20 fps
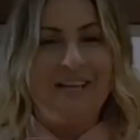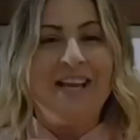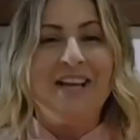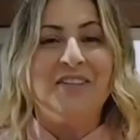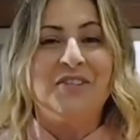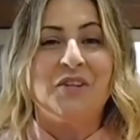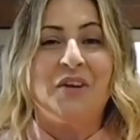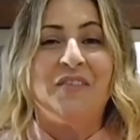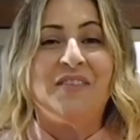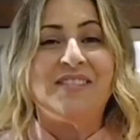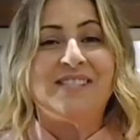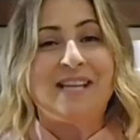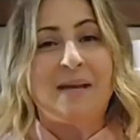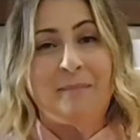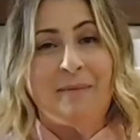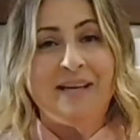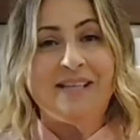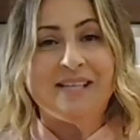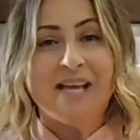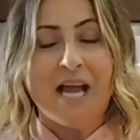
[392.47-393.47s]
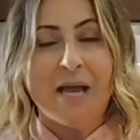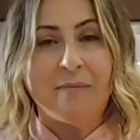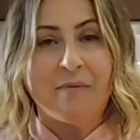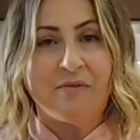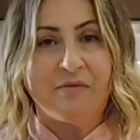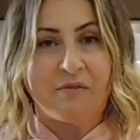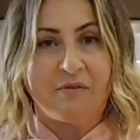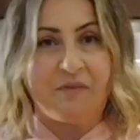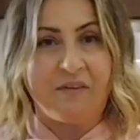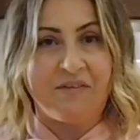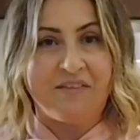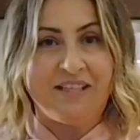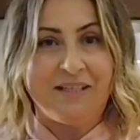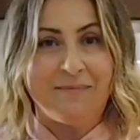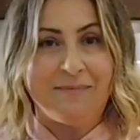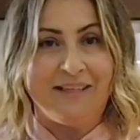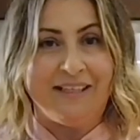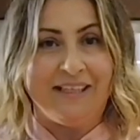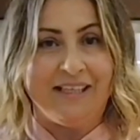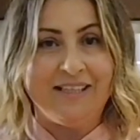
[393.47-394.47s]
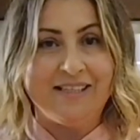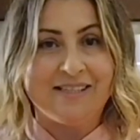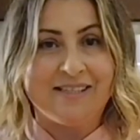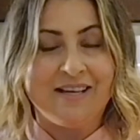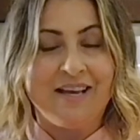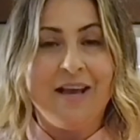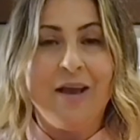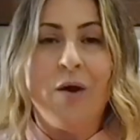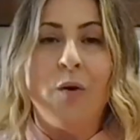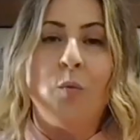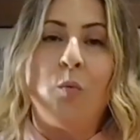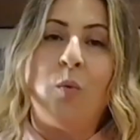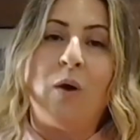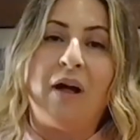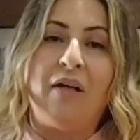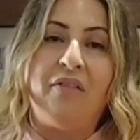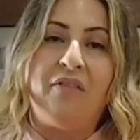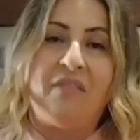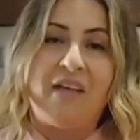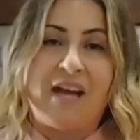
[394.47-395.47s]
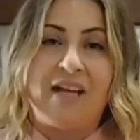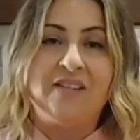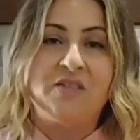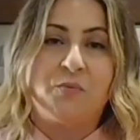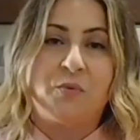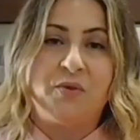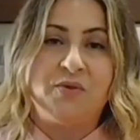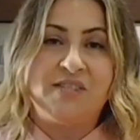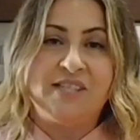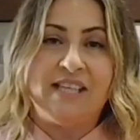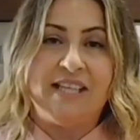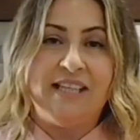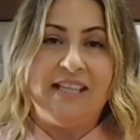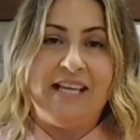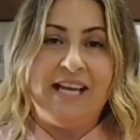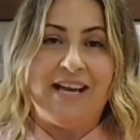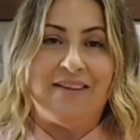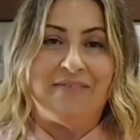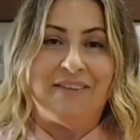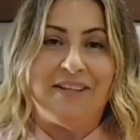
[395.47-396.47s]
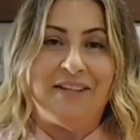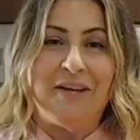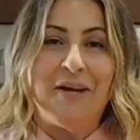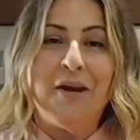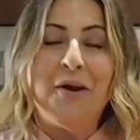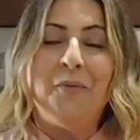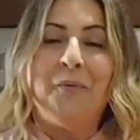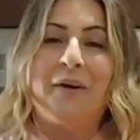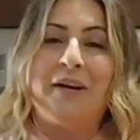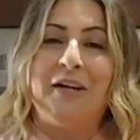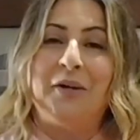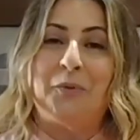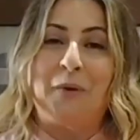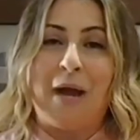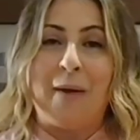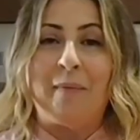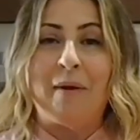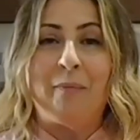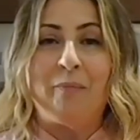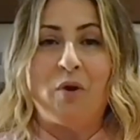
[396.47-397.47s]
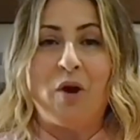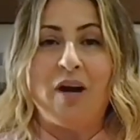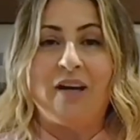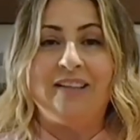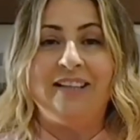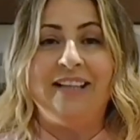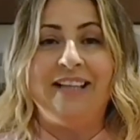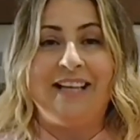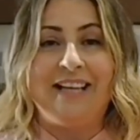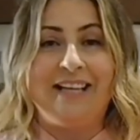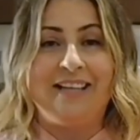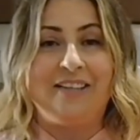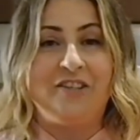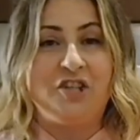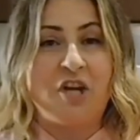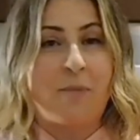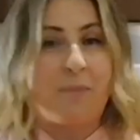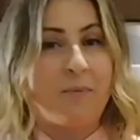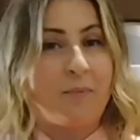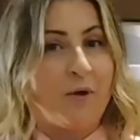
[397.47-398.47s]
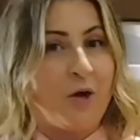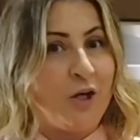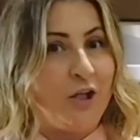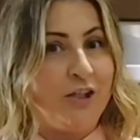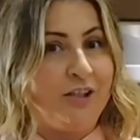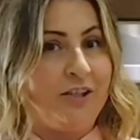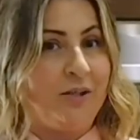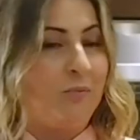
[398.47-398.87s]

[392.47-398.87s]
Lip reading: So I've set my timer for 15 minutes. While that's roasting in the oven, we're going to grab our broccoli and chop up all our little